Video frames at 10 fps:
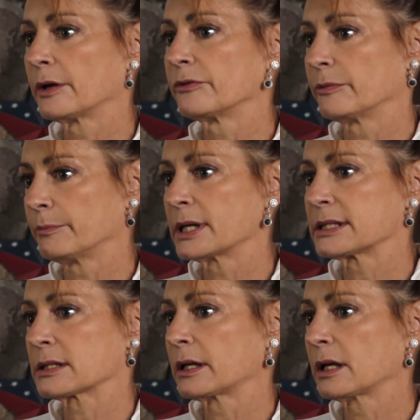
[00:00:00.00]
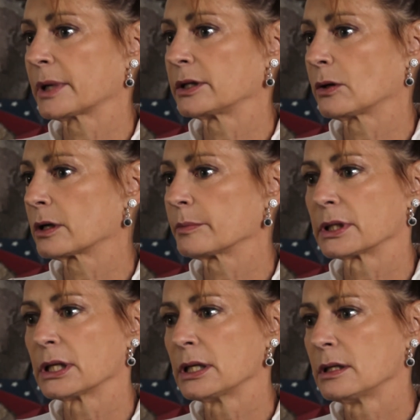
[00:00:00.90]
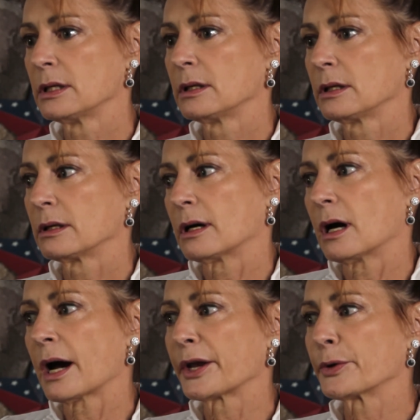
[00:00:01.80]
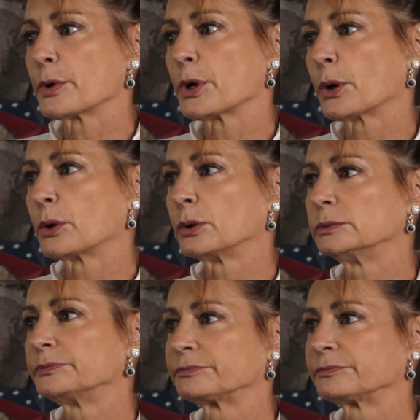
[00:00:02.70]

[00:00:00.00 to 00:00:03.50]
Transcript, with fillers: of my son and my daughter, but I don't know,